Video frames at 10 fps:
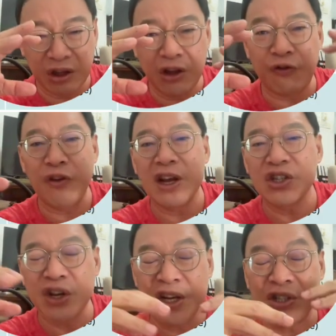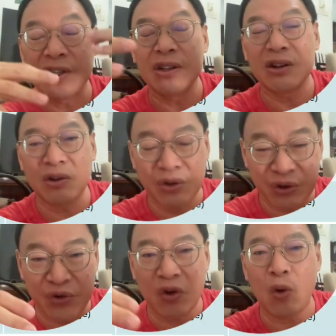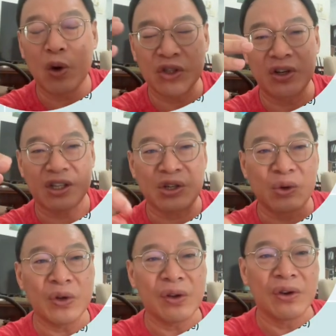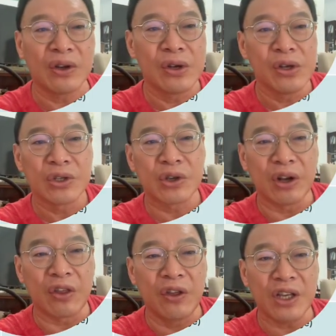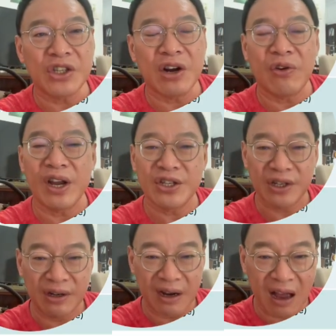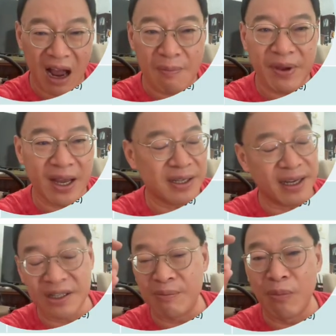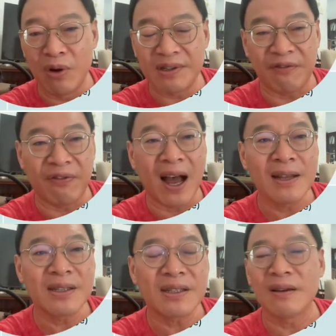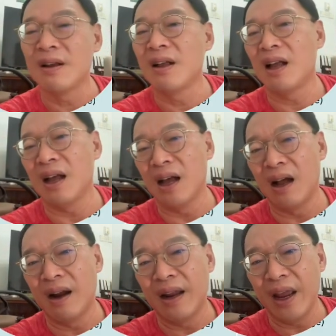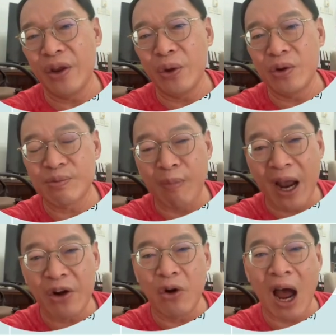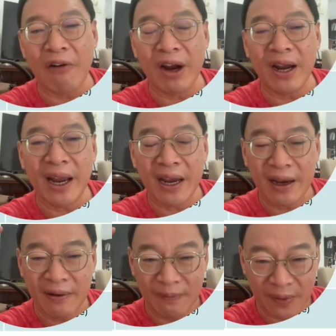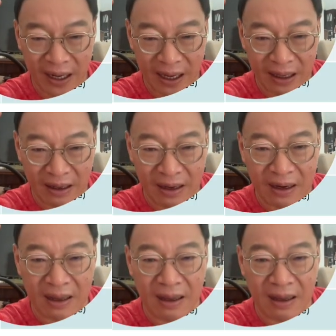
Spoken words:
differentiation control was not as good. So the third generation iPSC is the most advanced. They use microRNA and